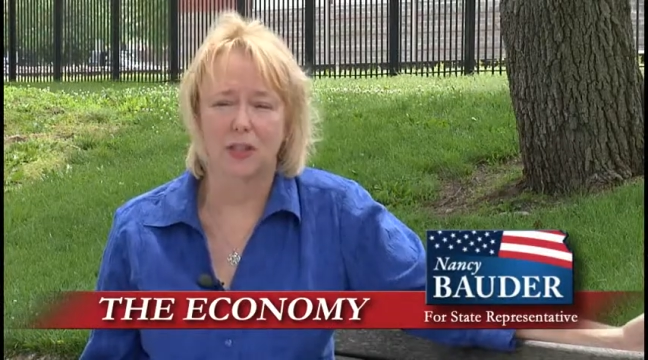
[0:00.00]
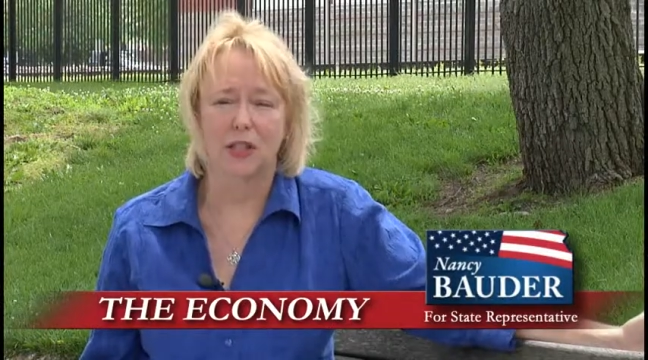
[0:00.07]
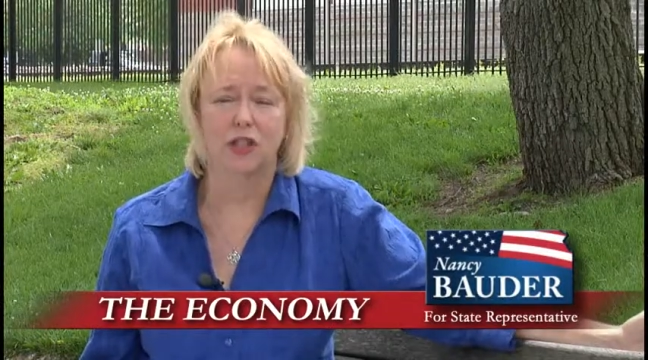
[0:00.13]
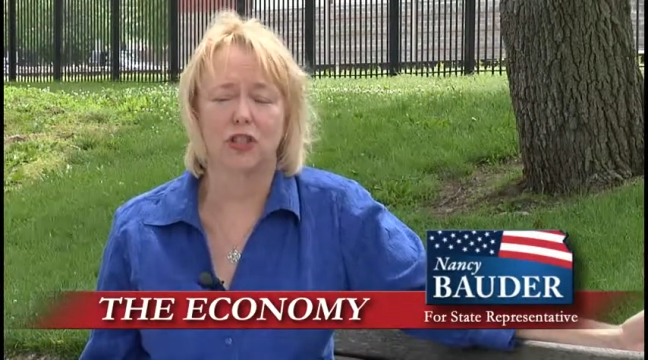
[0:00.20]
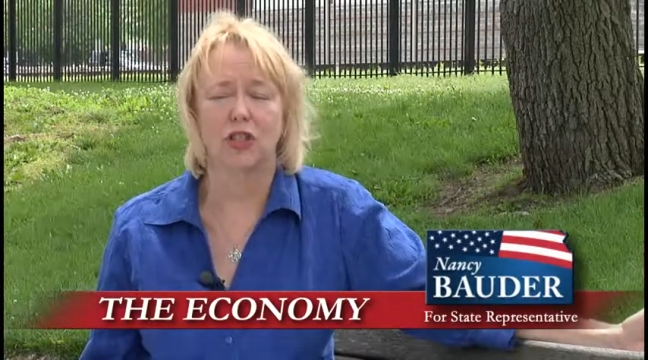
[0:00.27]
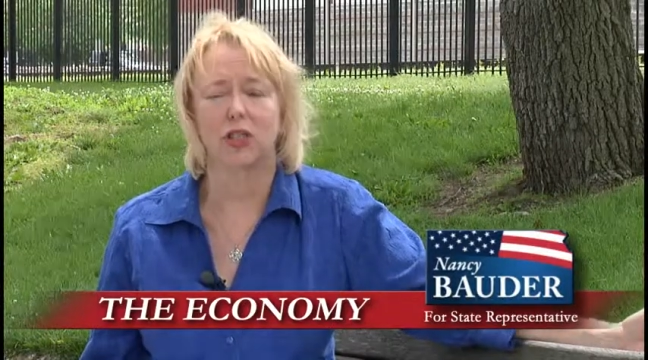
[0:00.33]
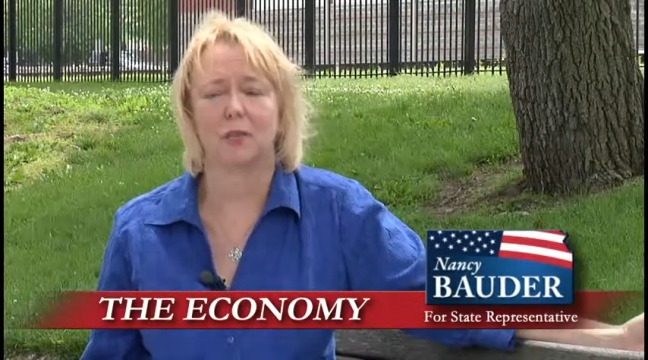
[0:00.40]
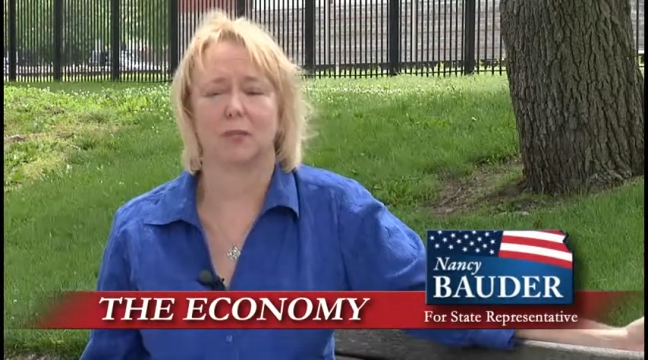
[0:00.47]
that
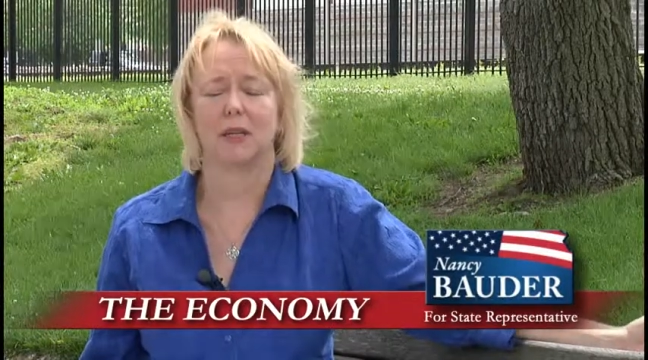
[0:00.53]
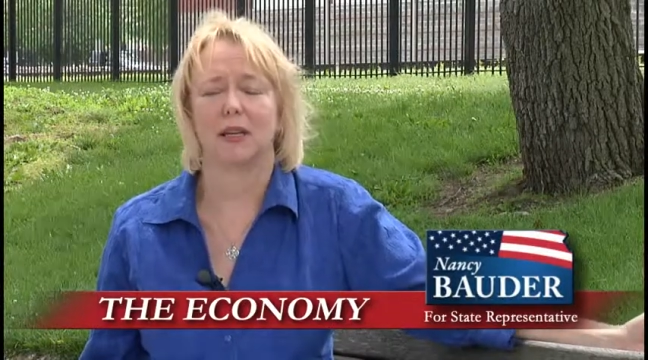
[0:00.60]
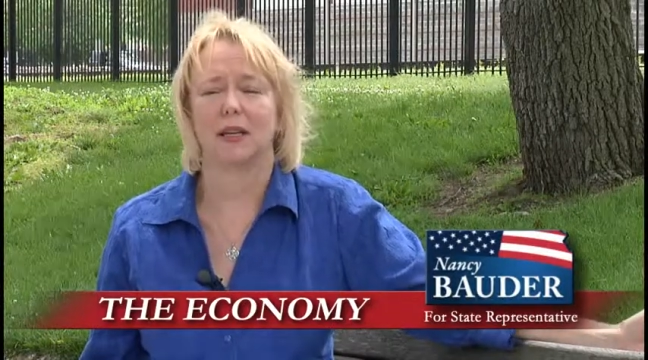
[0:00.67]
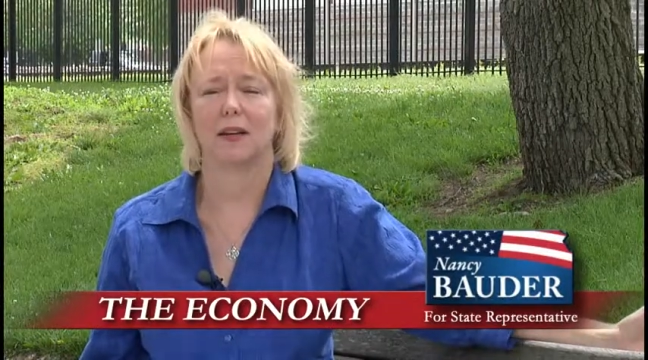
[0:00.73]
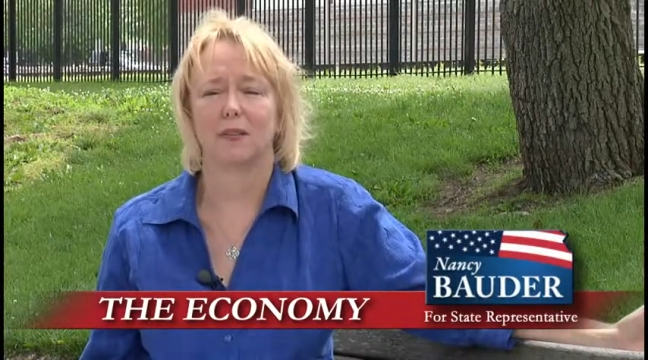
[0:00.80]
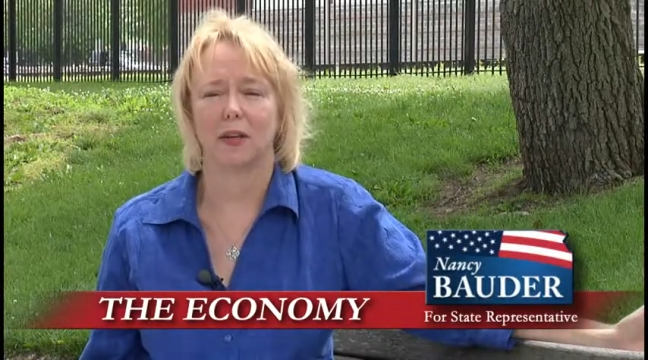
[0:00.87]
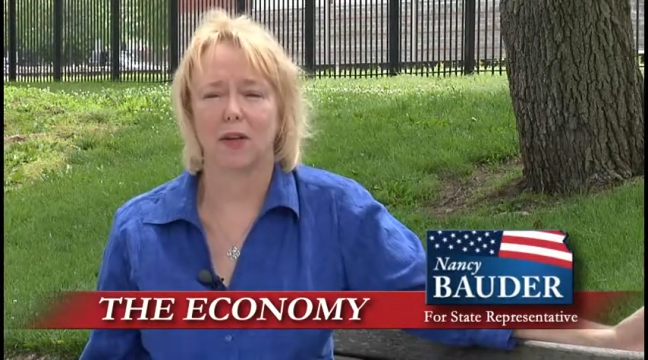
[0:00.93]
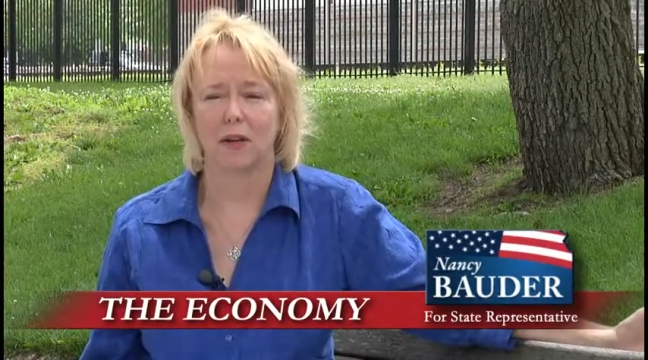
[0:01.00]
shouldn't be
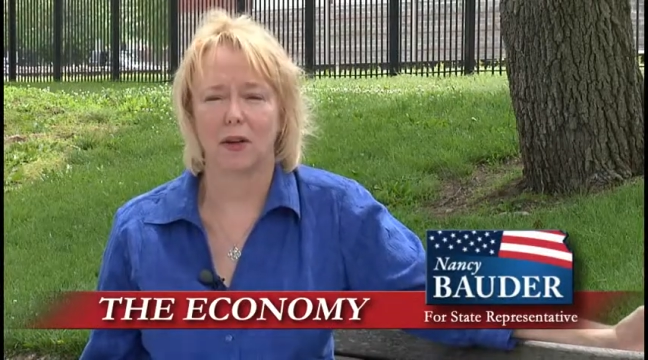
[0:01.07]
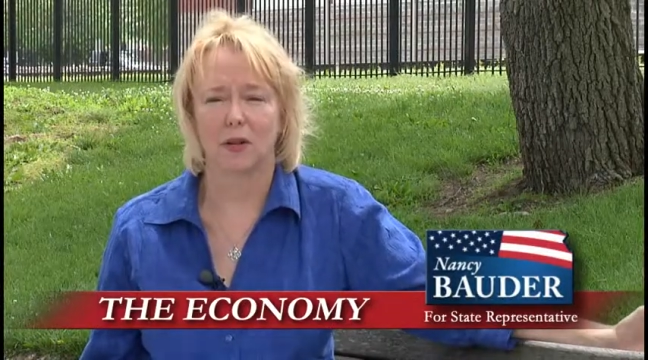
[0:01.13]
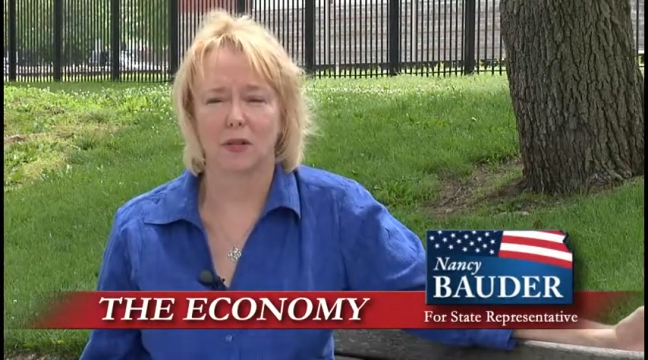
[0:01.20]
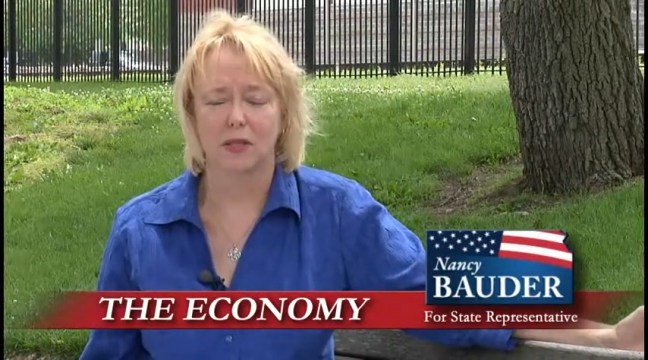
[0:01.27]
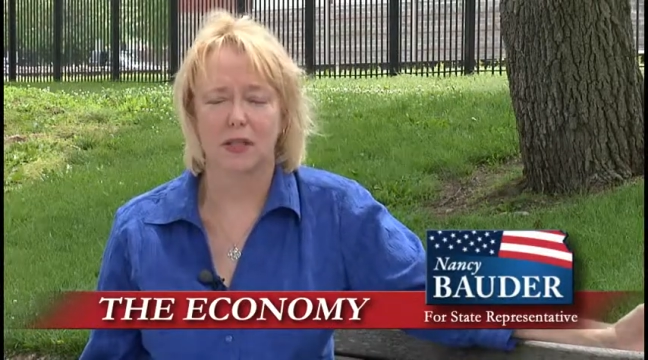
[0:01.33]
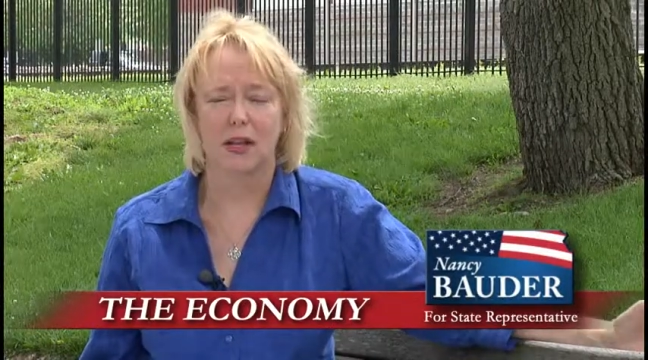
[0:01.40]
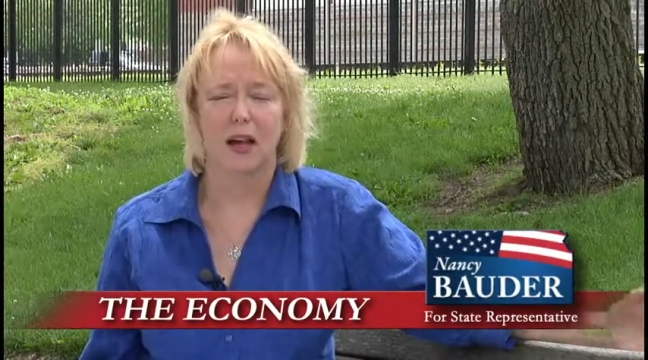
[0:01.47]
giving loans.